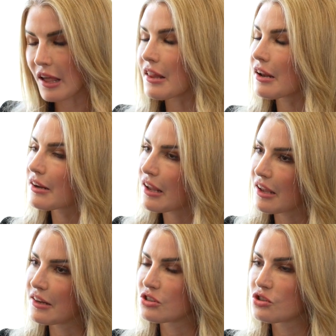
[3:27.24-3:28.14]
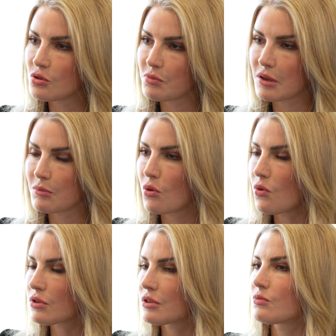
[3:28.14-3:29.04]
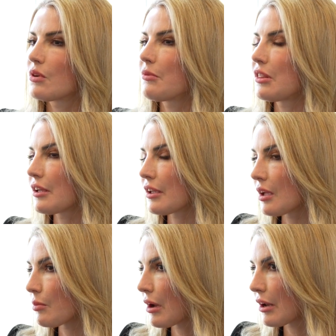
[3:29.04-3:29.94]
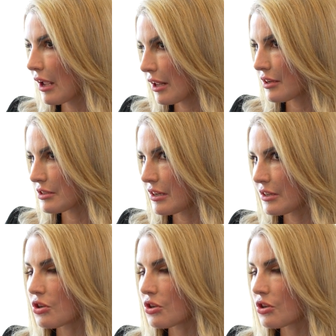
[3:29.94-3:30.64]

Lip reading: And that, again, is super important when we're thinking about energy.